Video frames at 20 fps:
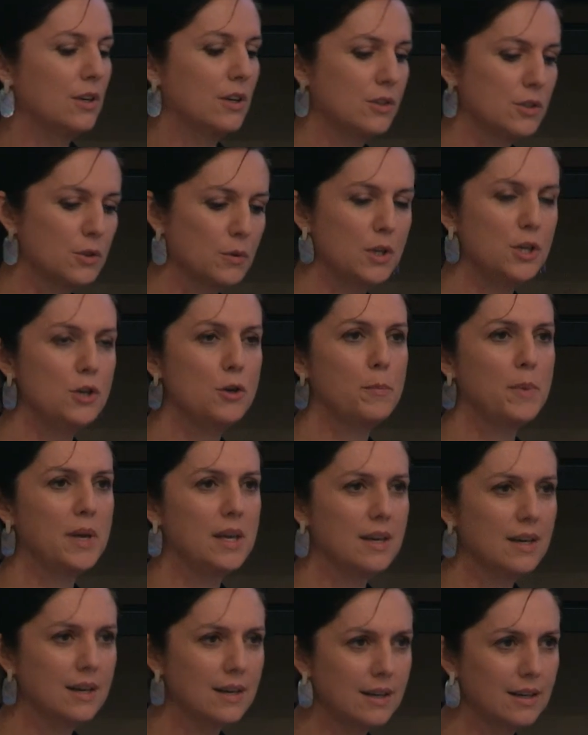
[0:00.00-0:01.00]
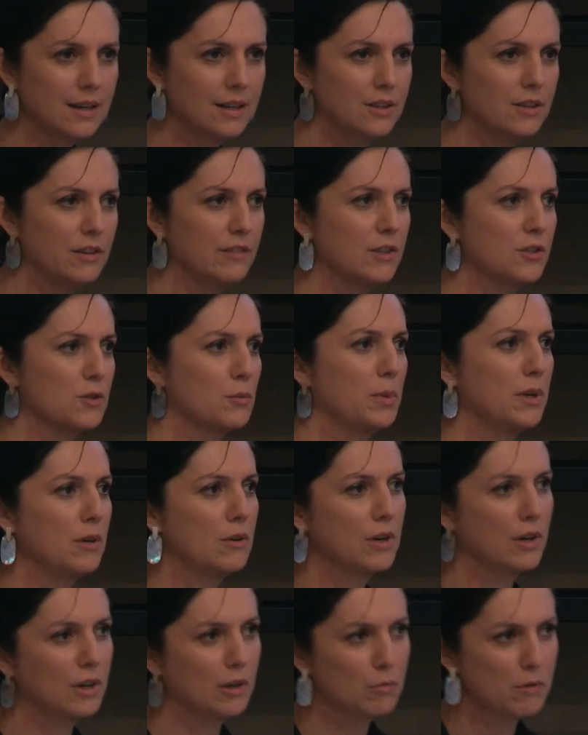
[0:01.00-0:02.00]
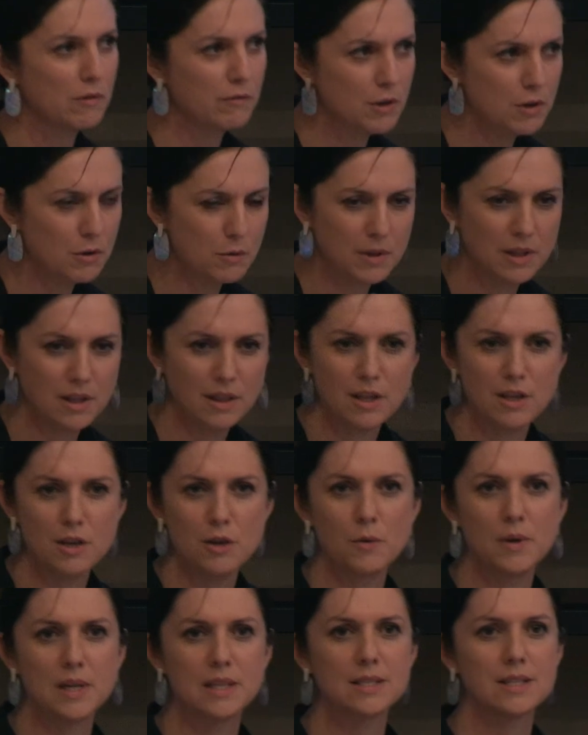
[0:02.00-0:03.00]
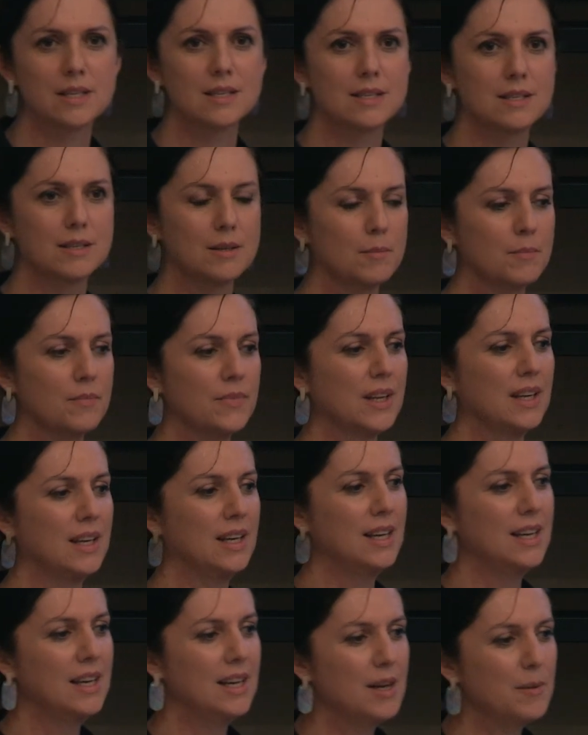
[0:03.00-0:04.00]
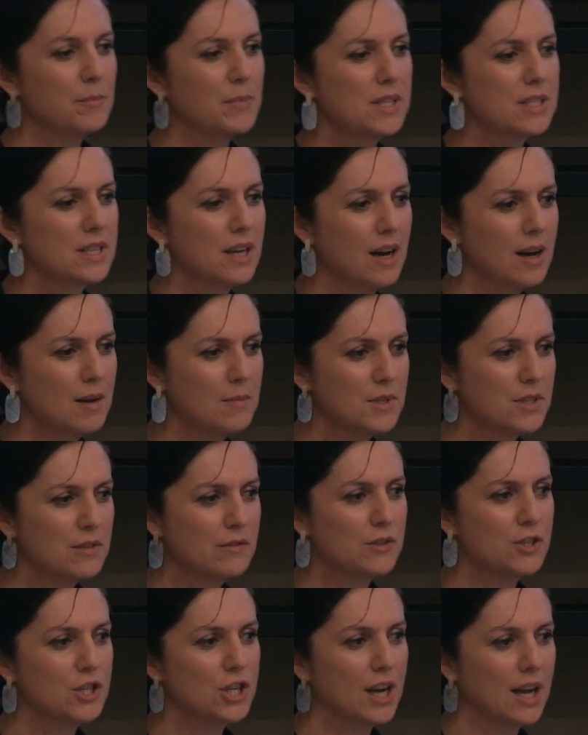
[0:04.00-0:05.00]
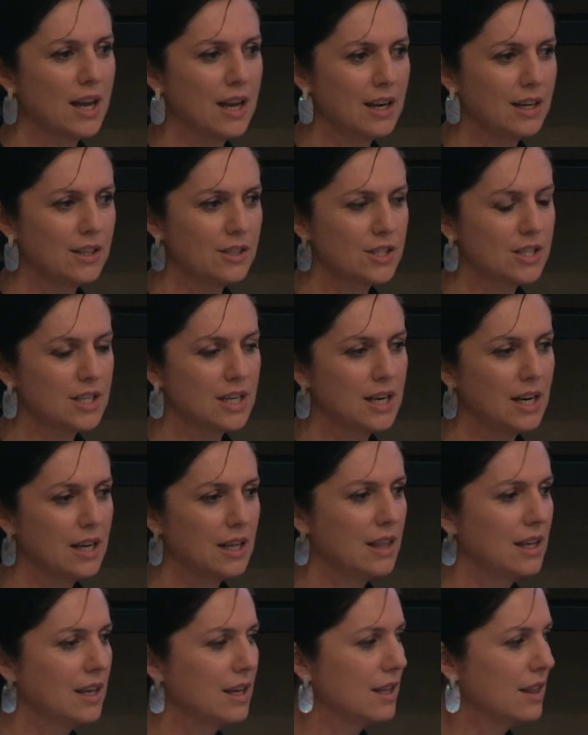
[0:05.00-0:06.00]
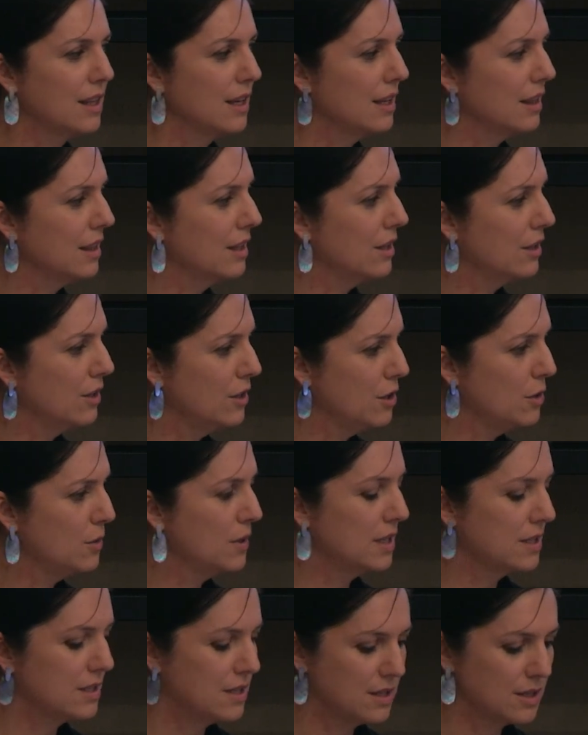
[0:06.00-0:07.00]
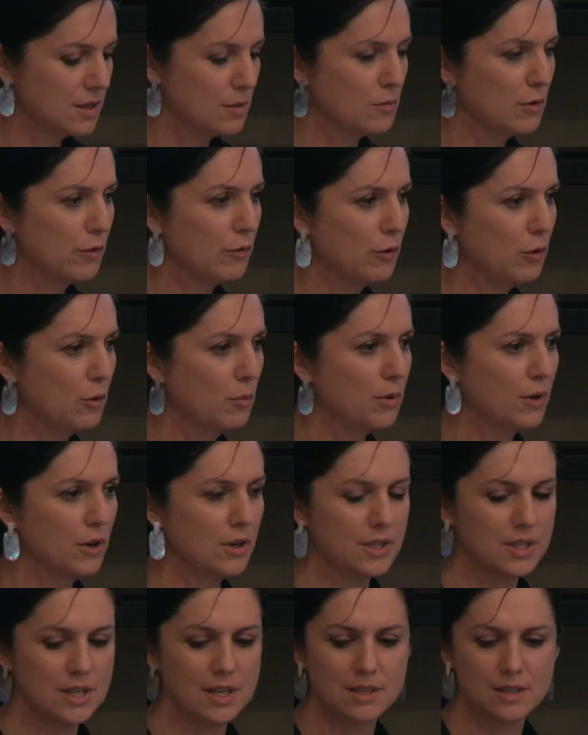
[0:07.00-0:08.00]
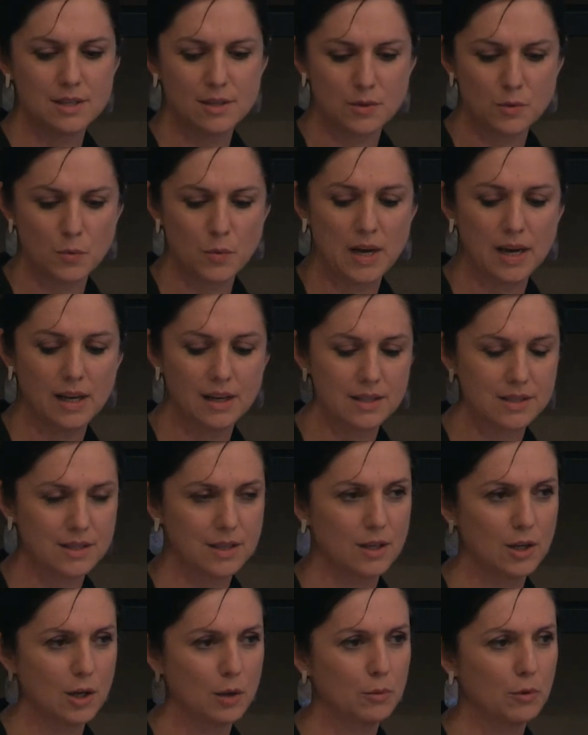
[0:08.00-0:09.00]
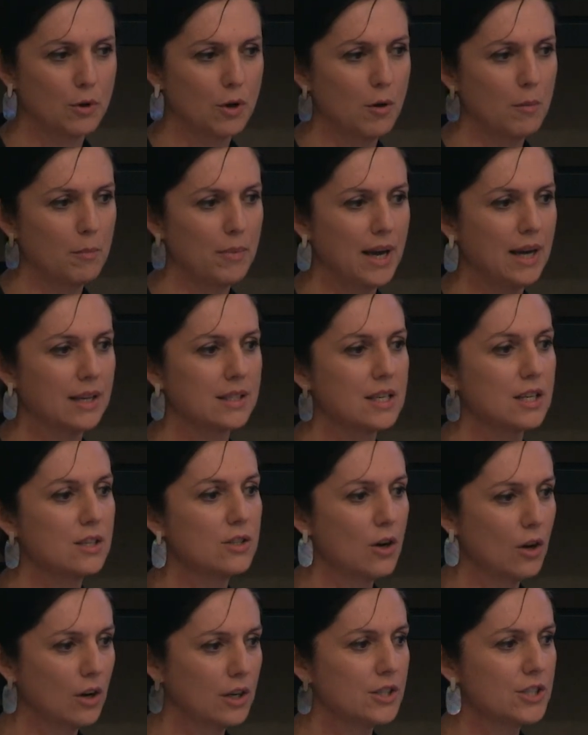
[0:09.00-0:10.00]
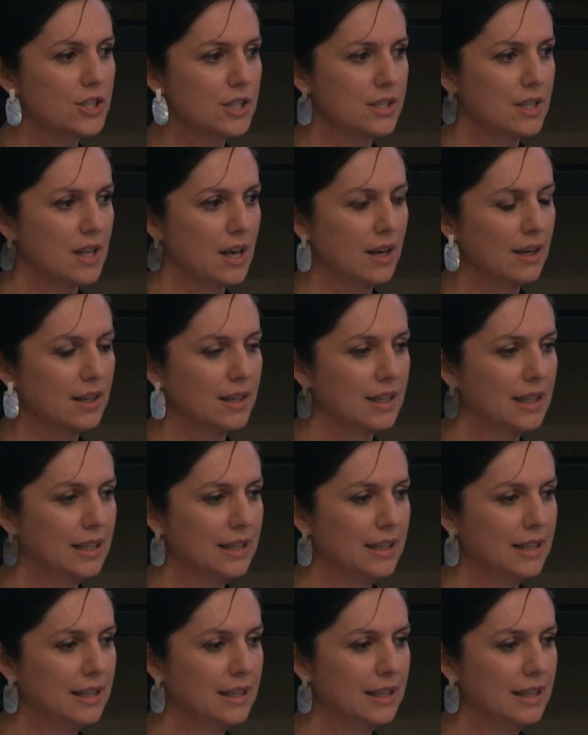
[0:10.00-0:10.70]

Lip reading: know, do a UPR, Universal Periodic Review within the UN system. But times have changed, and I think that the UN system reform process, as well as the Global Compact, acknowledges that.